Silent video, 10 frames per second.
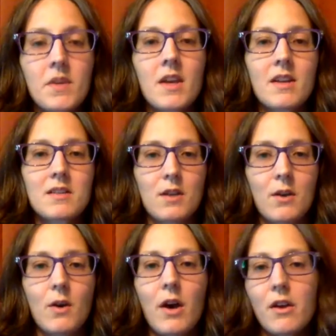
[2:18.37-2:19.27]

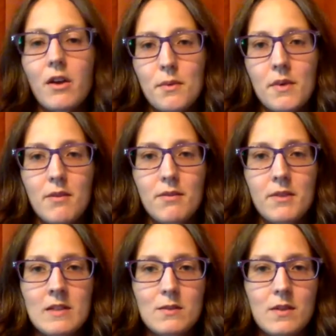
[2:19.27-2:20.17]
So, all three of
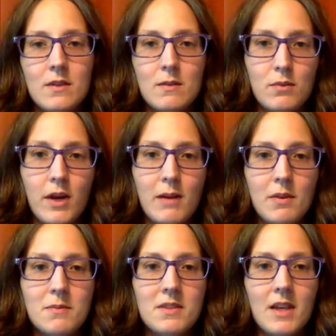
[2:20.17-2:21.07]
these
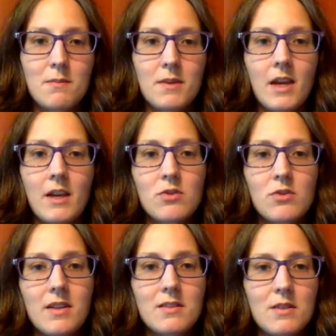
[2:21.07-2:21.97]
problems can be
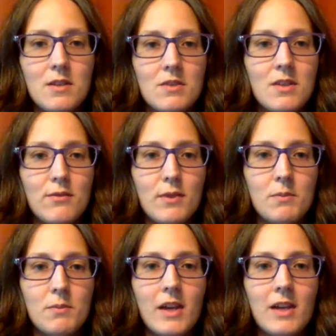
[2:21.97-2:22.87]
addressed using the flipped
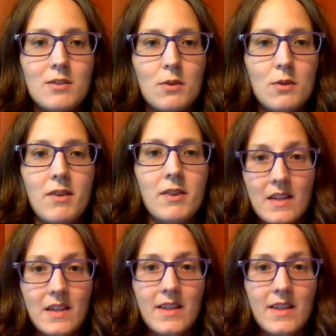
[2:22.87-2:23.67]
classroom method.